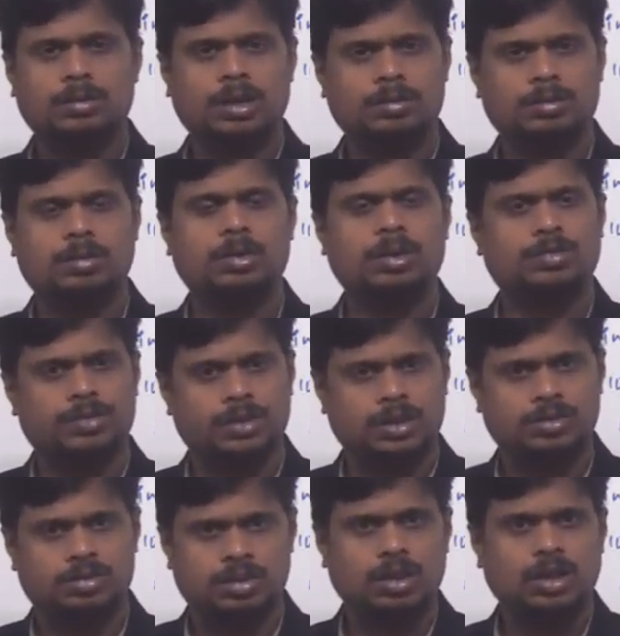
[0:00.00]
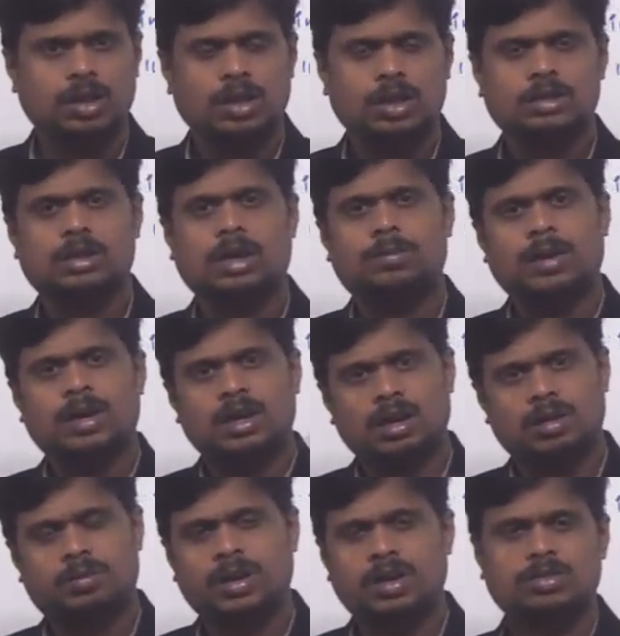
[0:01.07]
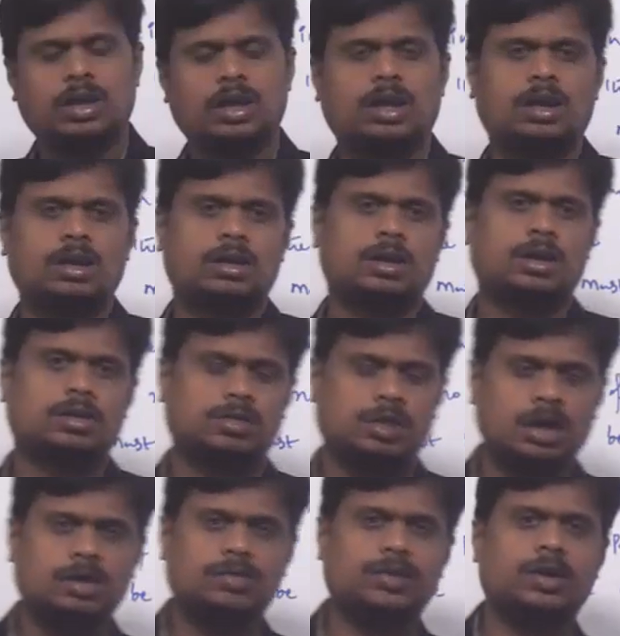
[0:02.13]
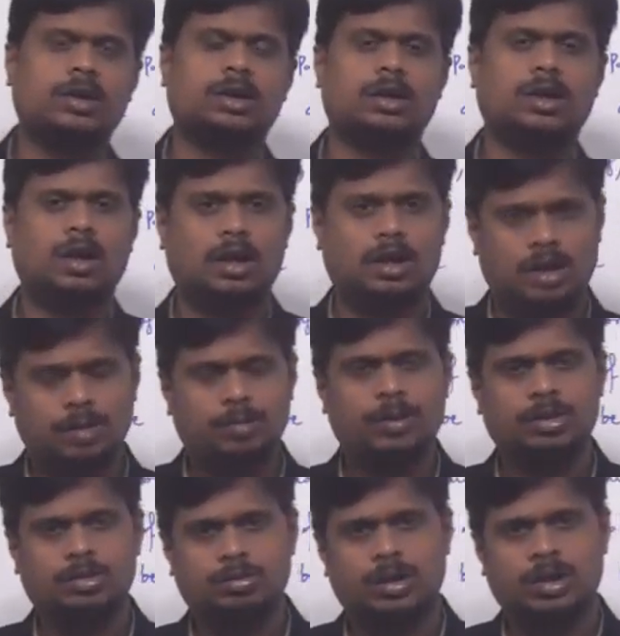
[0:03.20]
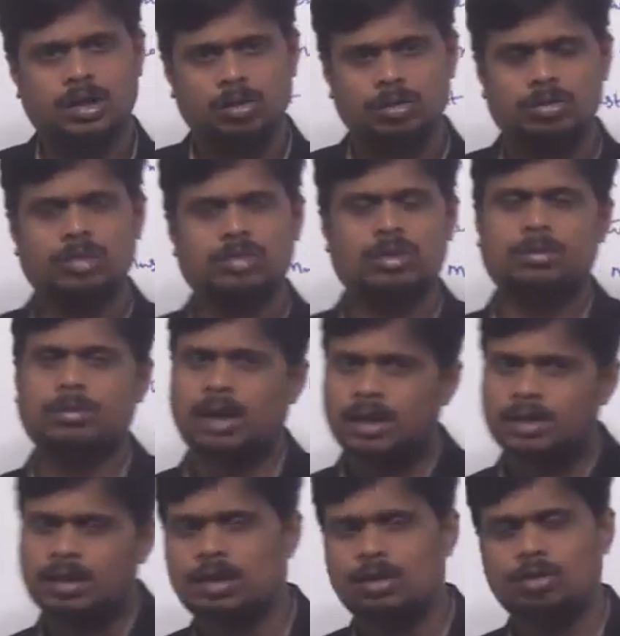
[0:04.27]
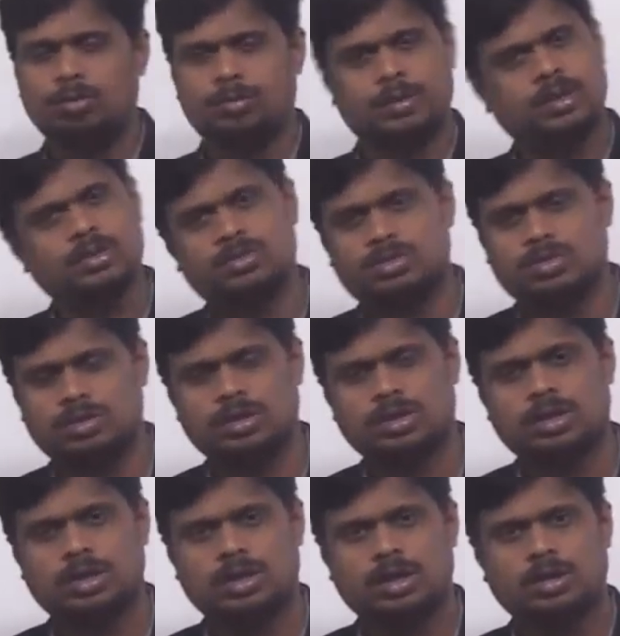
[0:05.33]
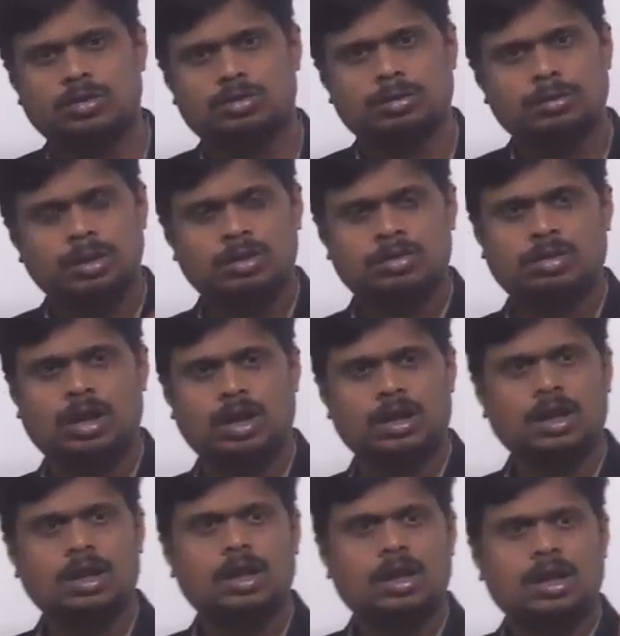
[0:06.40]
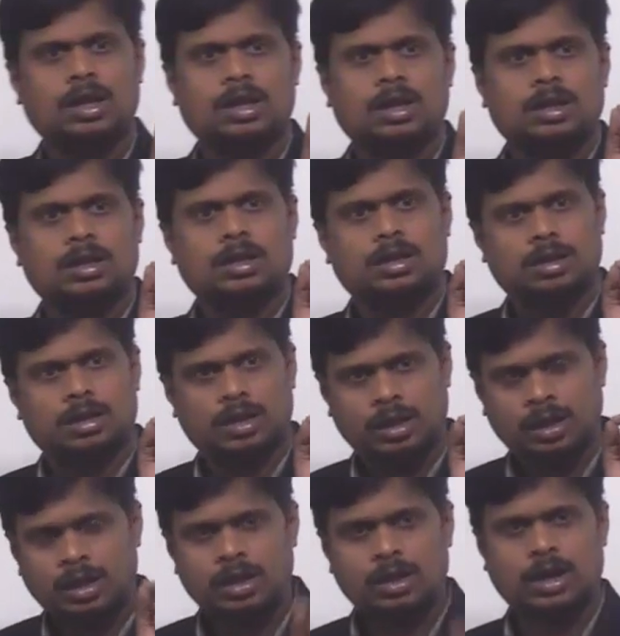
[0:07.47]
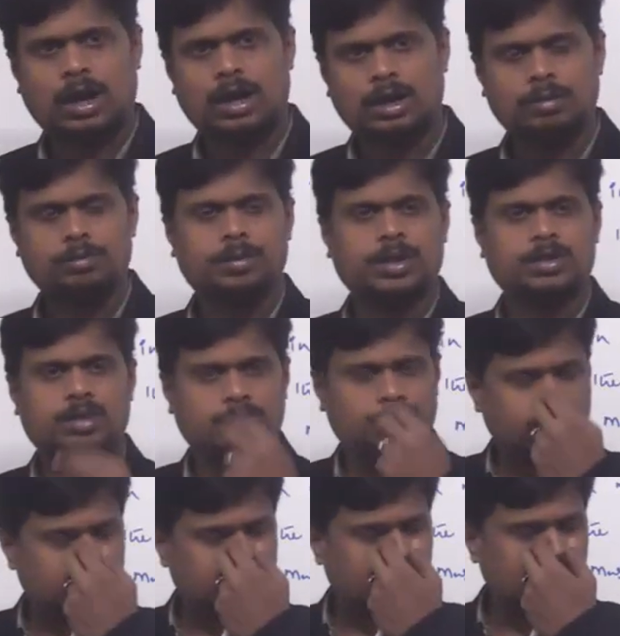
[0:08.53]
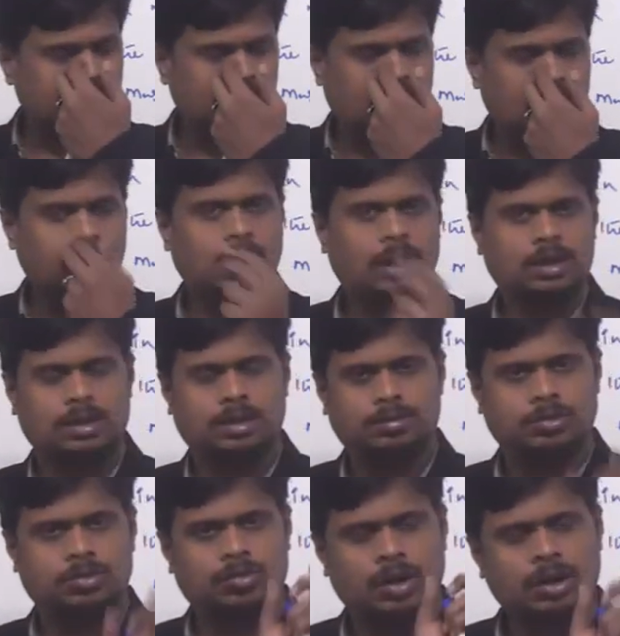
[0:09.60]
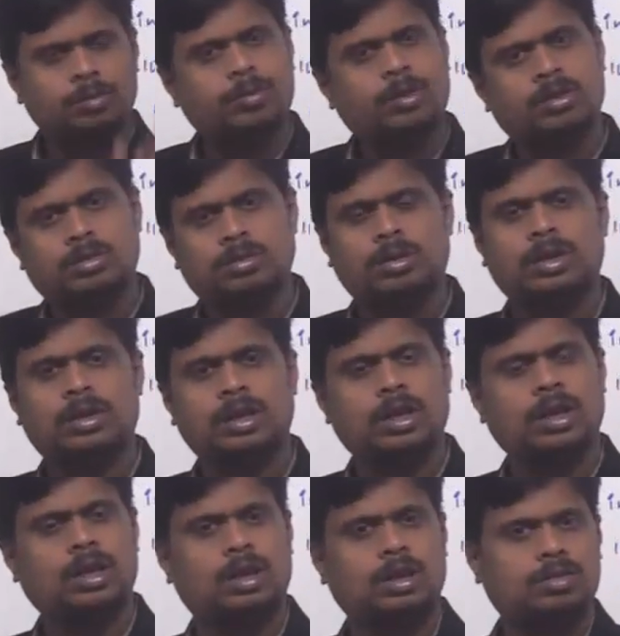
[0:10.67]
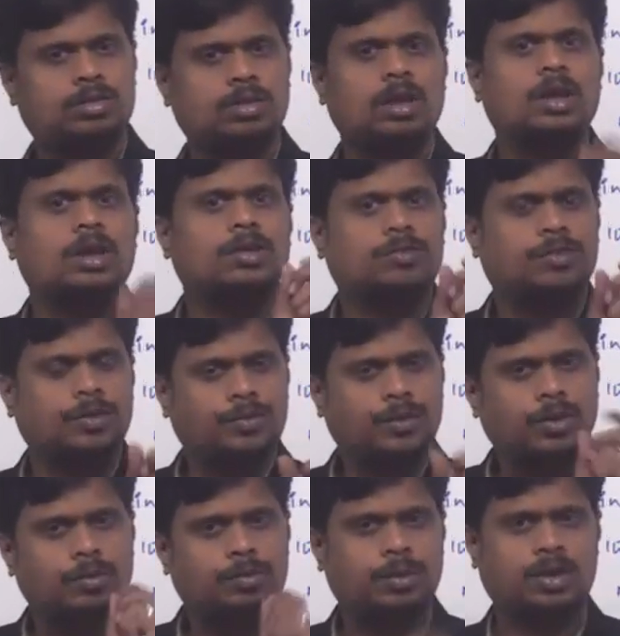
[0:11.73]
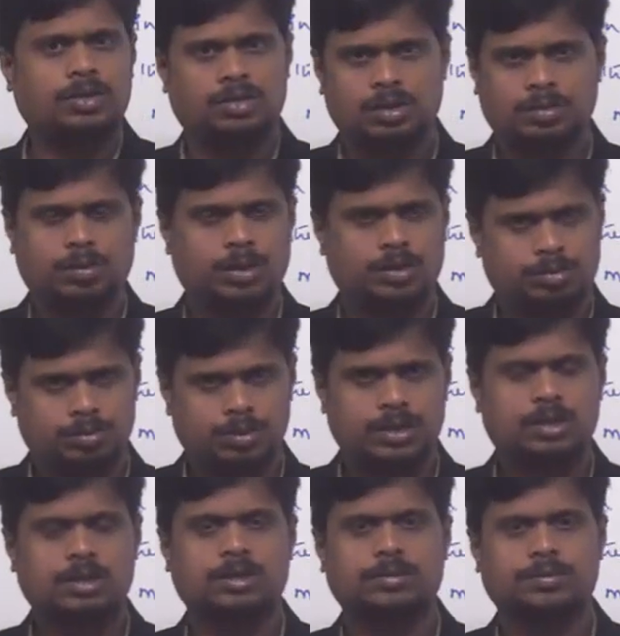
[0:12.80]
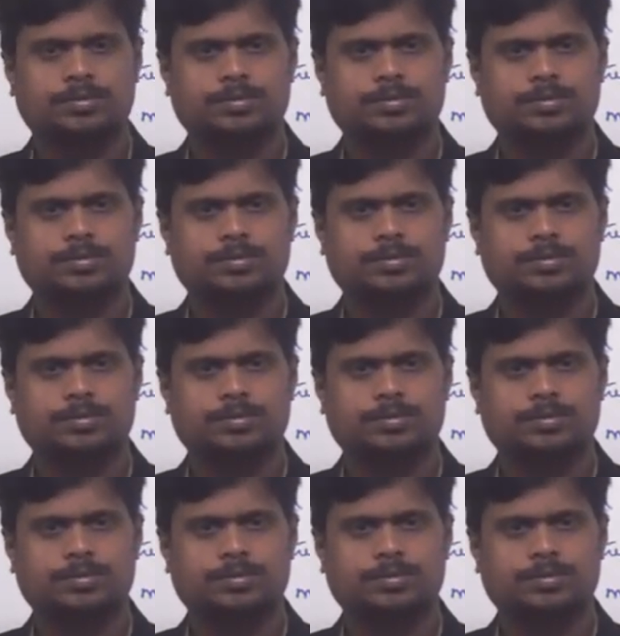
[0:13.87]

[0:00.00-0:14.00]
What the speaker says: main memory first, that particular page I can select for replacement using some other new page. So means that in random page replacement algorithm, one possibility is FIFO page replacement.